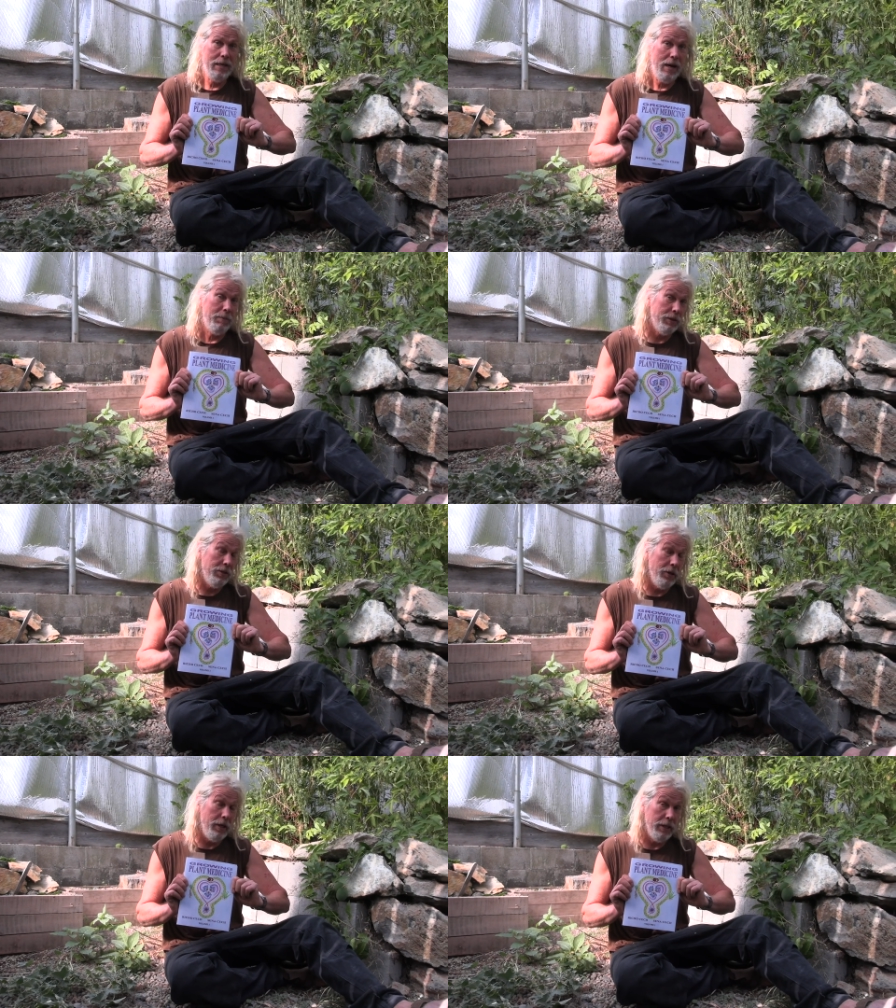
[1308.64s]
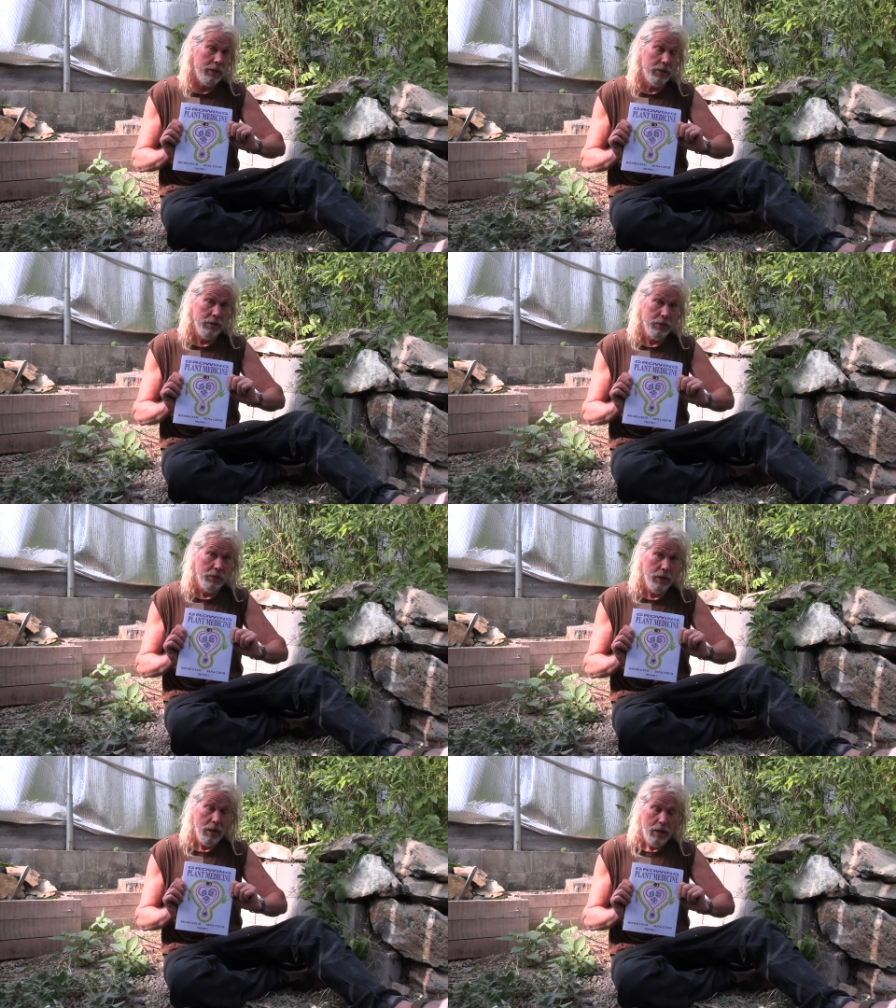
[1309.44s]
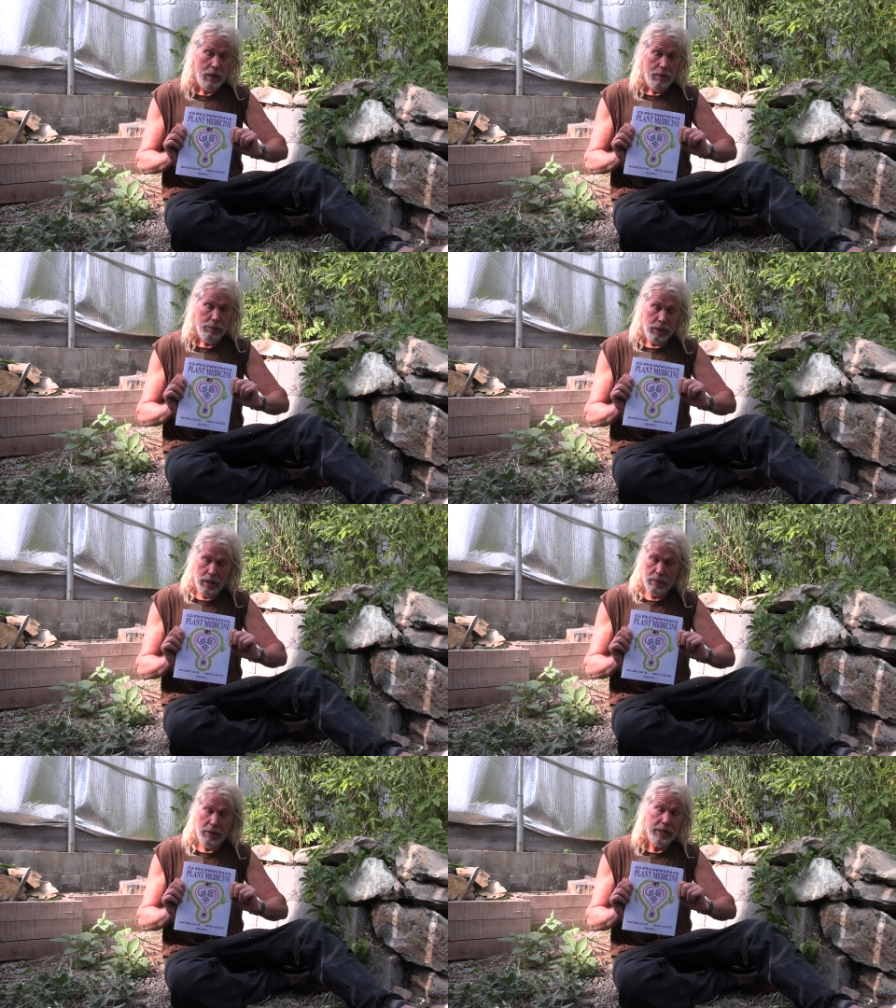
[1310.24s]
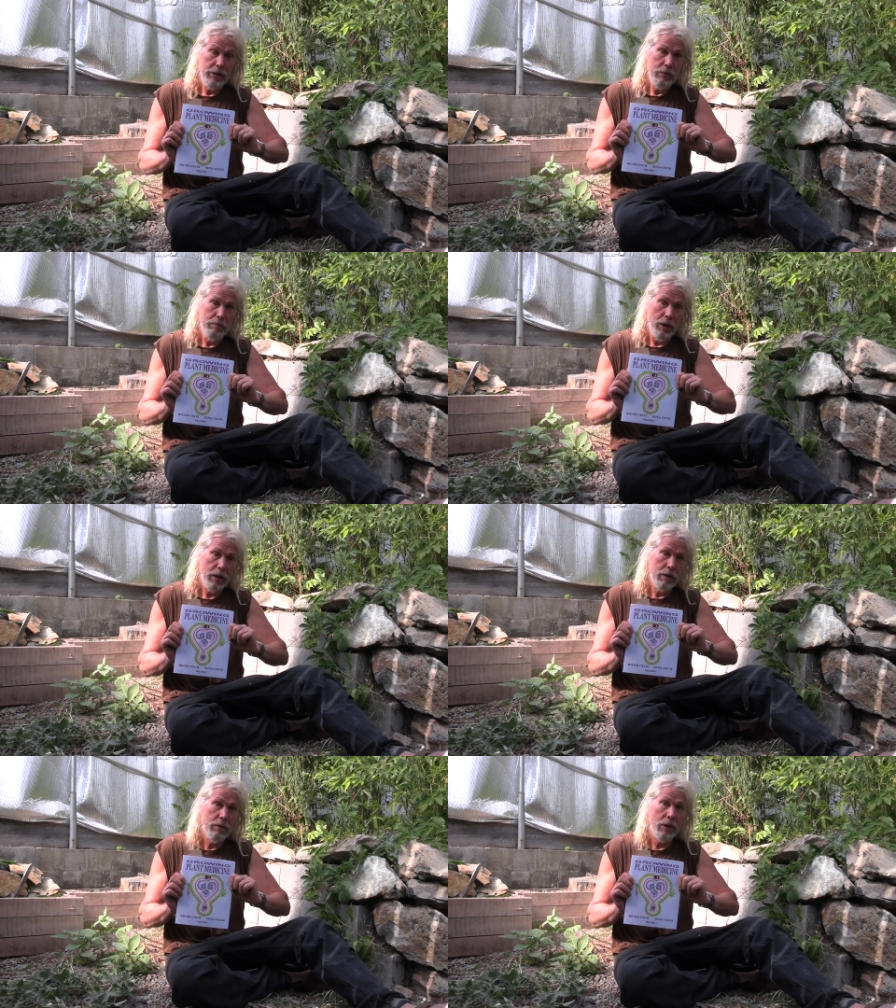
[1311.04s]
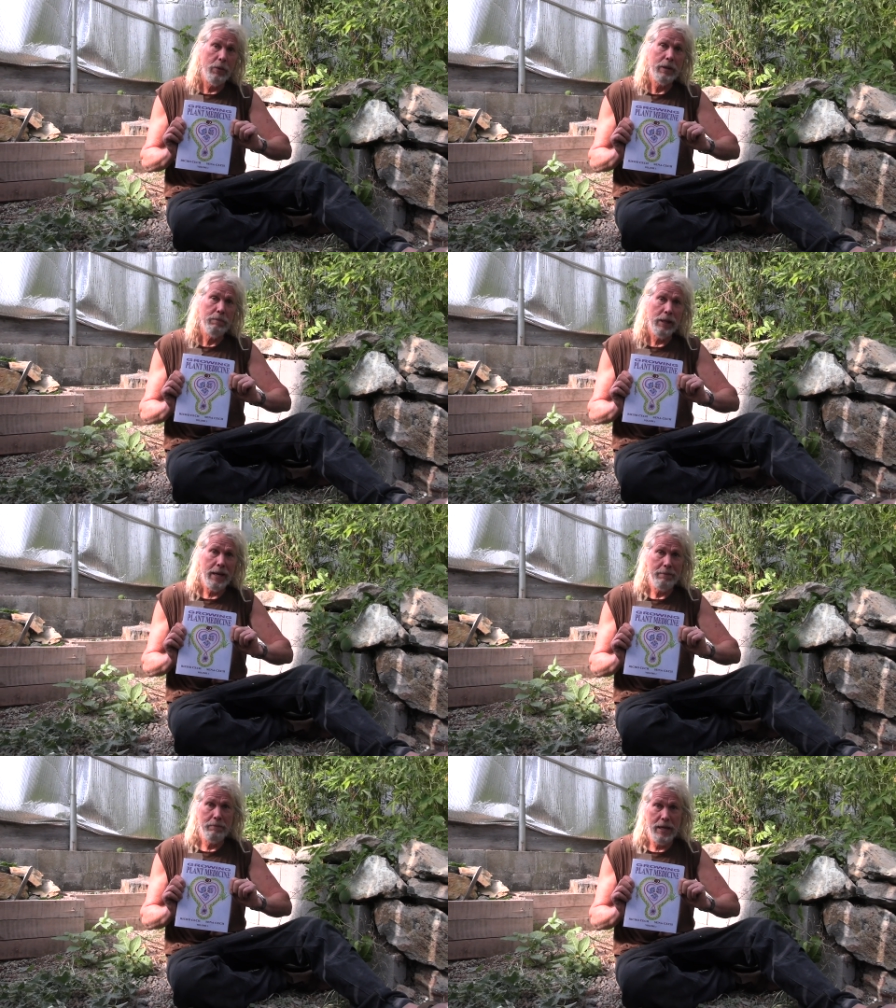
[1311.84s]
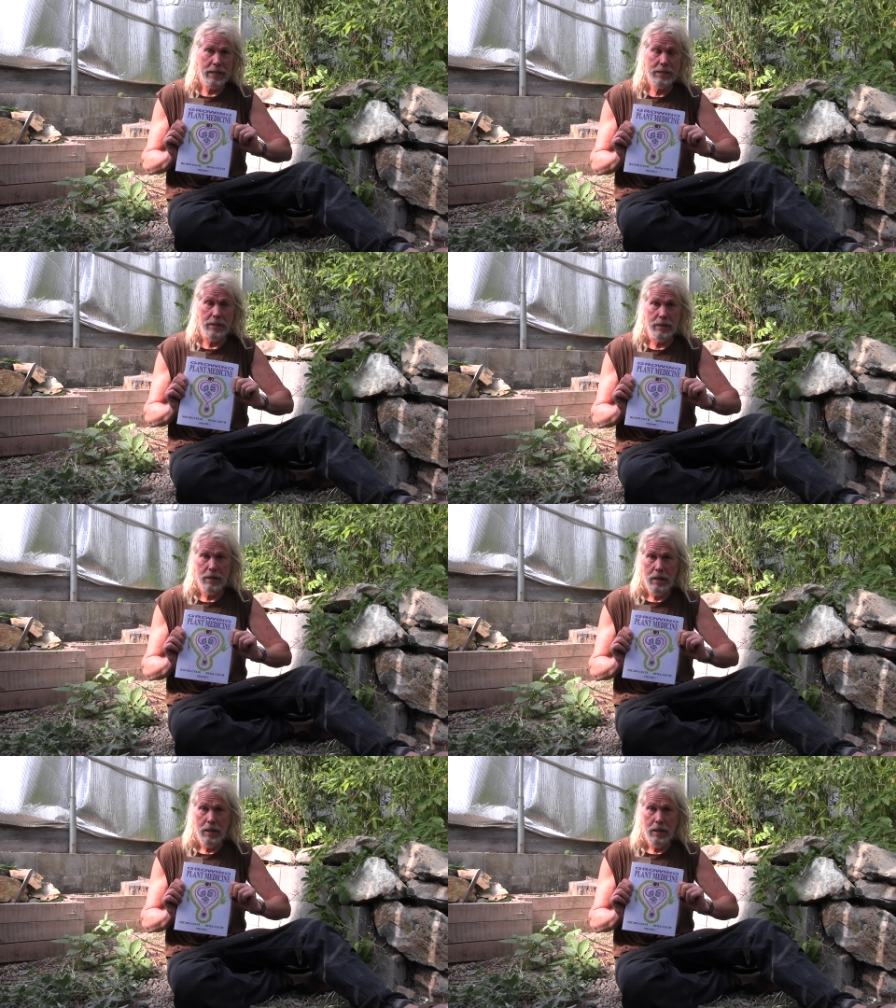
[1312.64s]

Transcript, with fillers: opportunity to plug my new book, Growing Plant Medicine.